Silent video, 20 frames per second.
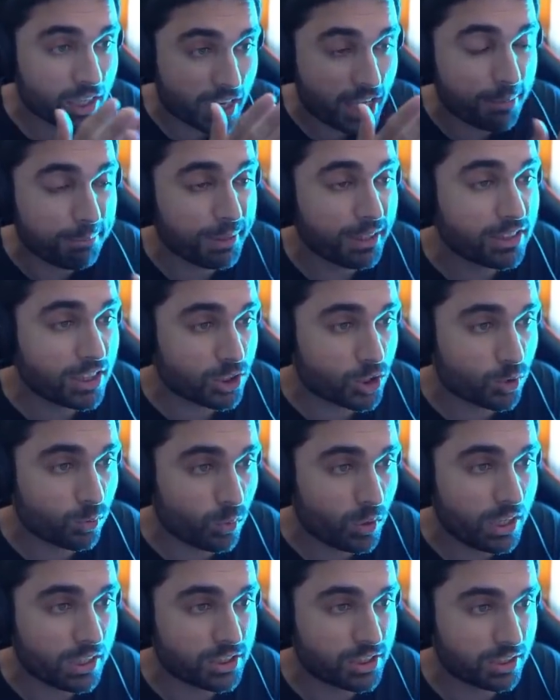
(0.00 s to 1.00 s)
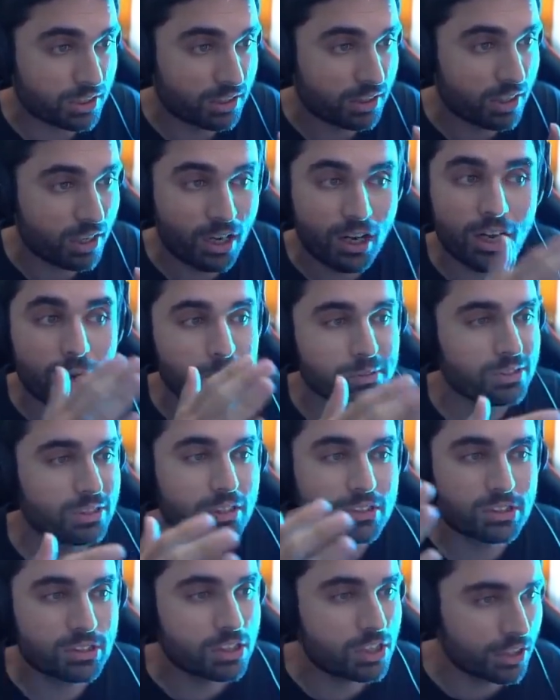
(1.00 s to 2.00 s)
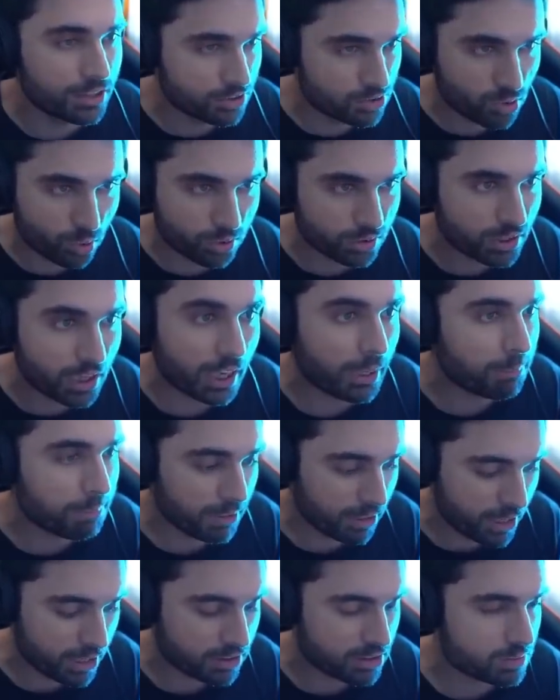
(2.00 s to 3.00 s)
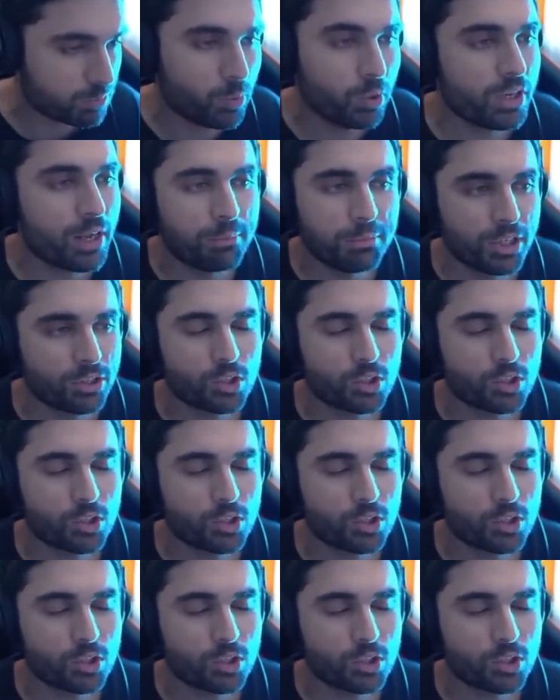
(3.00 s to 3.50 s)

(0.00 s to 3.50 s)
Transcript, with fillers: The gameplay that you're watching, uh, obviously it's years old gameplay at this point. I'm